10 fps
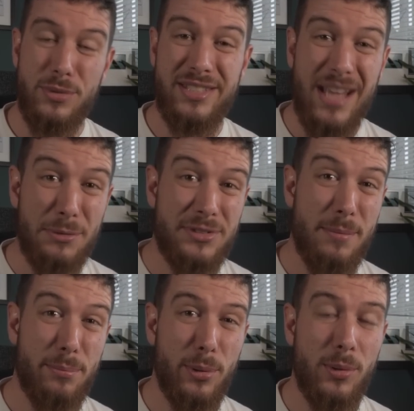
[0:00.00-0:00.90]
It sounds
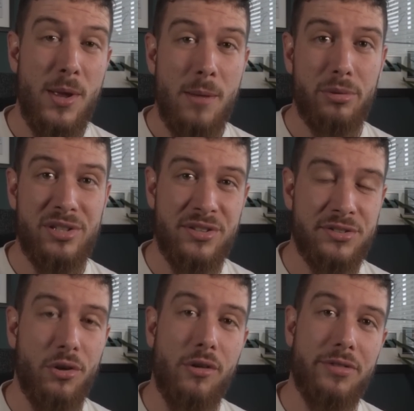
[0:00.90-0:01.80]
simple, but it's the
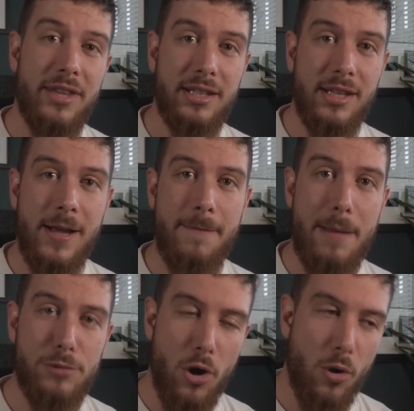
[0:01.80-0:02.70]
sort of thing that
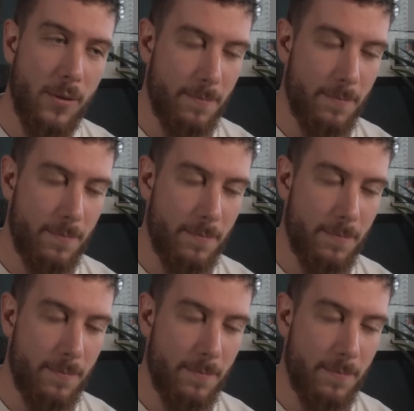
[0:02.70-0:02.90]
I'm not...